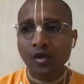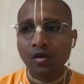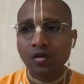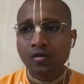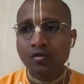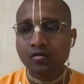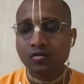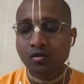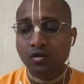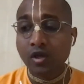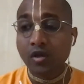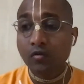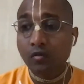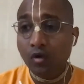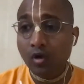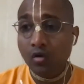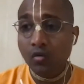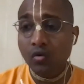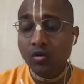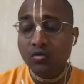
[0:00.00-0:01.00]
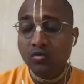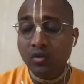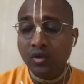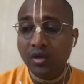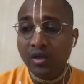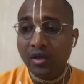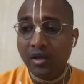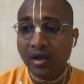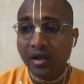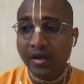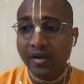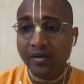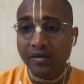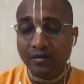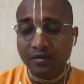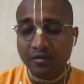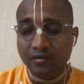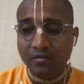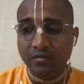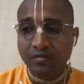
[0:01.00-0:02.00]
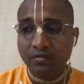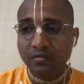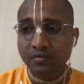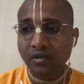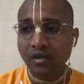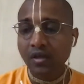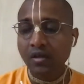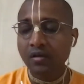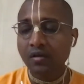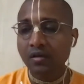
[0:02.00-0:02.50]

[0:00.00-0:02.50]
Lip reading: So therefore, it was very clear that